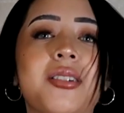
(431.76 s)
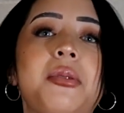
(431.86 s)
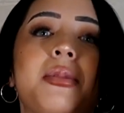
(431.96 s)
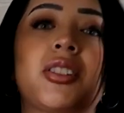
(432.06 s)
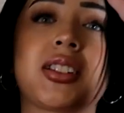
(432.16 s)
Or
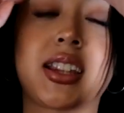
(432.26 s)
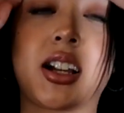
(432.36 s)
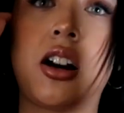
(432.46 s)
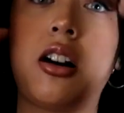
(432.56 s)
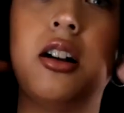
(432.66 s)
maybe it's just the
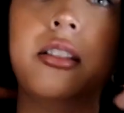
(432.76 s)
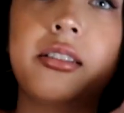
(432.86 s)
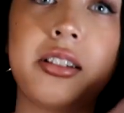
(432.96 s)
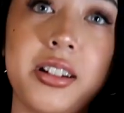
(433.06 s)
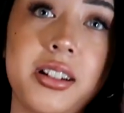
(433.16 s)

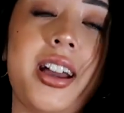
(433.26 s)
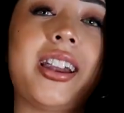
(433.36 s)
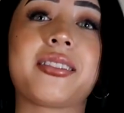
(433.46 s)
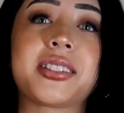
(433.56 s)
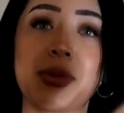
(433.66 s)
color. I
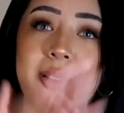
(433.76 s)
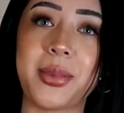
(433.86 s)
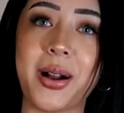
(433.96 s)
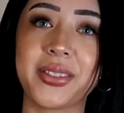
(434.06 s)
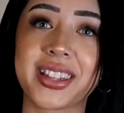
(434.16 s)
don't know. Something
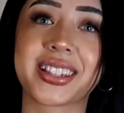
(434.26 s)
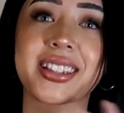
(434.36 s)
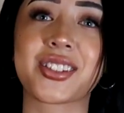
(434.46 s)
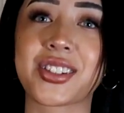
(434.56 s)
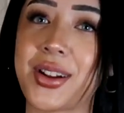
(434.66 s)
about this
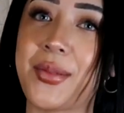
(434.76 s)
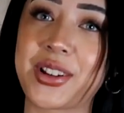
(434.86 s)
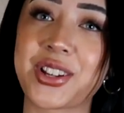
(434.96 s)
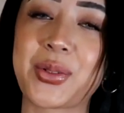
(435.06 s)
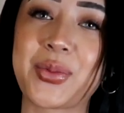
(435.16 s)
is just not
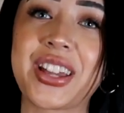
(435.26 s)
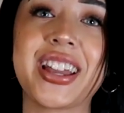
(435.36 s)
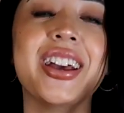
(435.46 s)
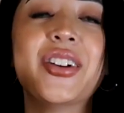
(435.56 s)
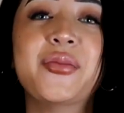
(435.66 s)
meshing with
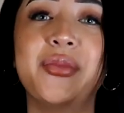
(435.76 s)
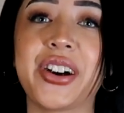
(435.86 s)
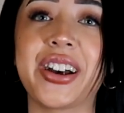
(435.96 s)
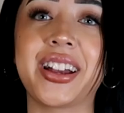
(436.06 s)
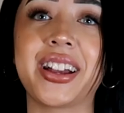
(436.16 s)
me.
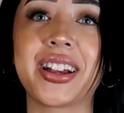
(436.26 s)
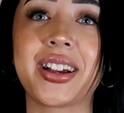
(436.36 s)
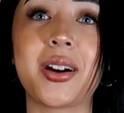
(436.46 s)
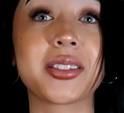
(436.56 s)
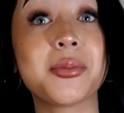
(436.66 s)
But
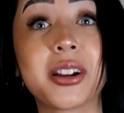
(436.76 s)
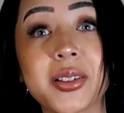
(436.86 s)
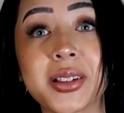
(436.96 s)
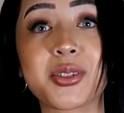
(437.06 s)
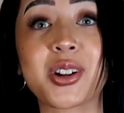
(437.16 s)
on someone
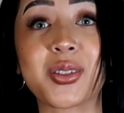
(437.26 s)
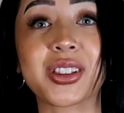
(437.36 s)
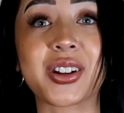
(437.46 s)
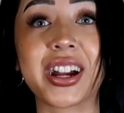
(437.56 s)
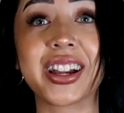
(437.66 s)
else, I'm sure it
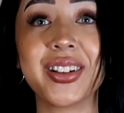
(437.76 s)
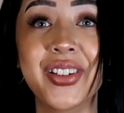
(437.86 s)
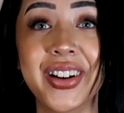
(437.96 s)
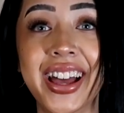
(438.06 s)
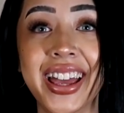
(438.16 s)
would look great.
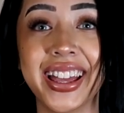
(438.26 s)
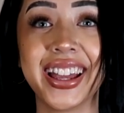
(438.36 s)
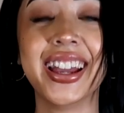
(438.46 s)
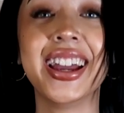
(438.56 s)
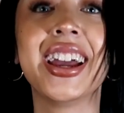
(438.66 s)

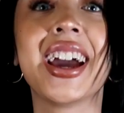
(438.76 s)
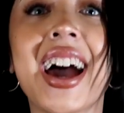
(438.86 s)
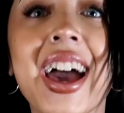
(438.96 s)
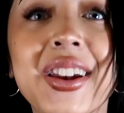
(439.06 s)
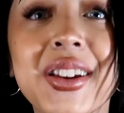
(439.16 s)

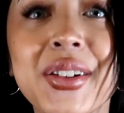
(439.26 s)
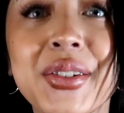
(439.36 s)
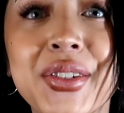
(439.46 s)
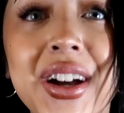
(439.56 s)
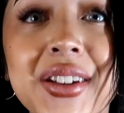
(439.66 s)
I don't
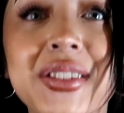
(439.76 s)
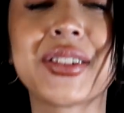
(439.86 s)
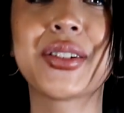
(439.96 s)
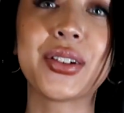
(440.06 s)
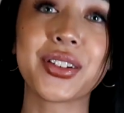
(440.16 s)
know. I don't
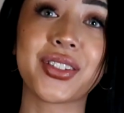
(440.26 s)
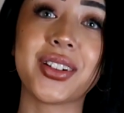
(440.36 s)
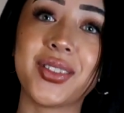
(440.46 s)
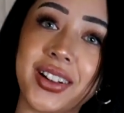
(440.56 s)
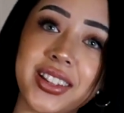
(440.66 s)
know how I
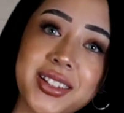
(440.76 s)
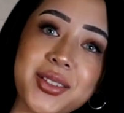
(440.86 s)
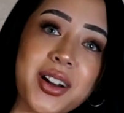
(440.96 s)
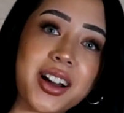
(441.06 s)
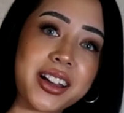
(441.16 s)
feel about this,
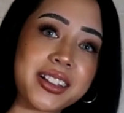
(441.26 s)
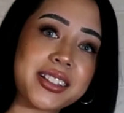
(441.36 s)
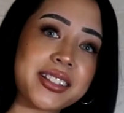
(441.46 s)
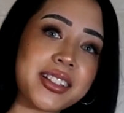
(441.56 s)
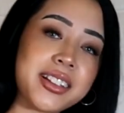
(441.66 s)
you
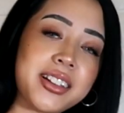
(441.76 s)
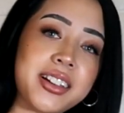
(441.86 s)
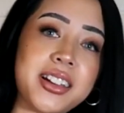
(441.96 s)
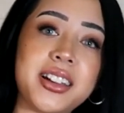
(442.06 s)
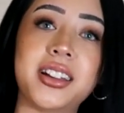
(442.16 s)
guys.
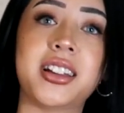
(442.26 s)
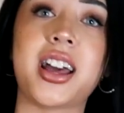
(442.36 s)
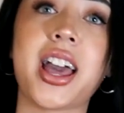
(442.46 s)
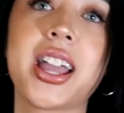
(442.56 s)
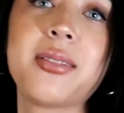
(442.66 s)

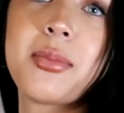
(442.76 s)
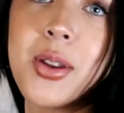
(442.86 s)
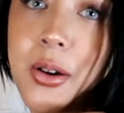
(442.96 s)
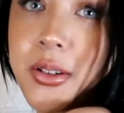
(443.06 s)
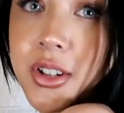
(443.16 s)
I'm
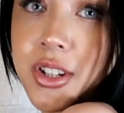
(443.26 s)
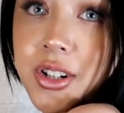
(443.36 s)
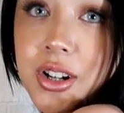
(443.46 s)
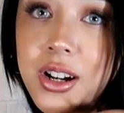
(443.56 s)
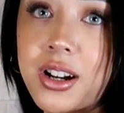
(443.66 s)
not
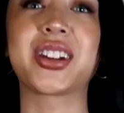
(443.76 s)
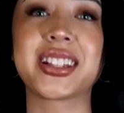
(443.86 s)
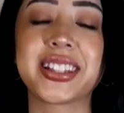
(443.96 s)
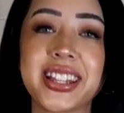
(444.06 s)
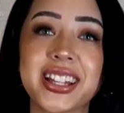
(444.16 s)
sure. When I
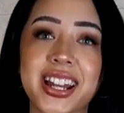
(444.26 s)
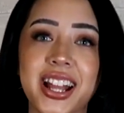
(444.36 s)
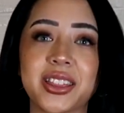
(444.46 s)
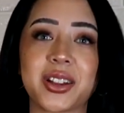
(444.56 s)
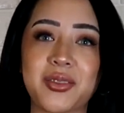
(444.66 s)
see it and
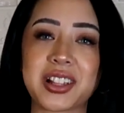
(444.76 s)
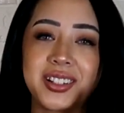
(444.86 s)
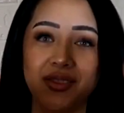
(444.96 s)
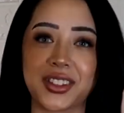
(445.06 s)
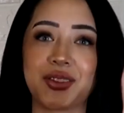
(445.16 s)
I look at
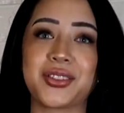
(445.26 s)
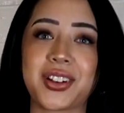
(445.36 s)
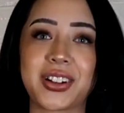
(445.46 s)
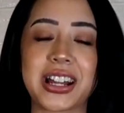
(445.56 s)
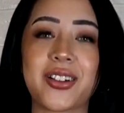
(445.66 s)
myself in the
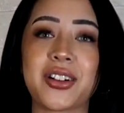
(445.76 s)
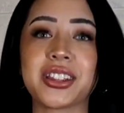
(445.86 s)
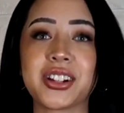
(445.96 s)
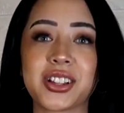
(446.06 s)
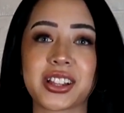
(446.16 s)
viewfinder right now, I
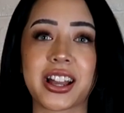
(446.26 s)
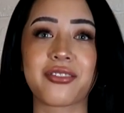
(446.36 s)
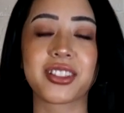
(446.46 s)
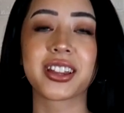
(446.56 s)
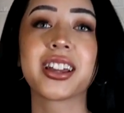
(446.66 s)
literally look like I
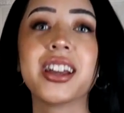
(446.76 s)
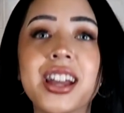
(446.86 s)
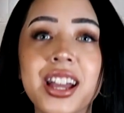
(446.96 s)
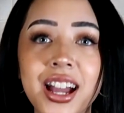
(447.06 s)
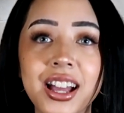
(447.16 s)
feel like
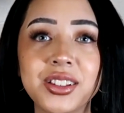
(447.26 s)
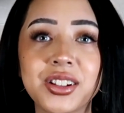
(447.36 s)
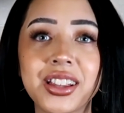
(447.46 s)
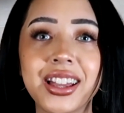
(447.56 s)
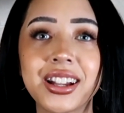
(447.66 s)
I
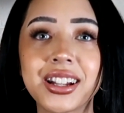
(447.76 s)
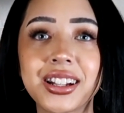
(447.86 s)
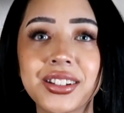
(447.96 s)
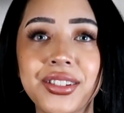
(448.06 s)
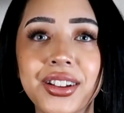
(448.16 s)
look like
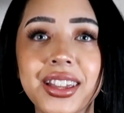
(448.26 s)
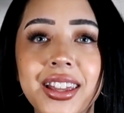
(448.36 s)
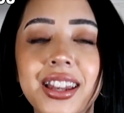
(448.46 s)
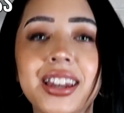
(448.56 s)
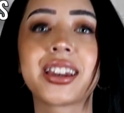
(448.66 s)
a
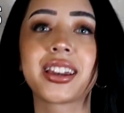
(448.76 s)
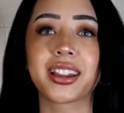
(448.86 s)
fucking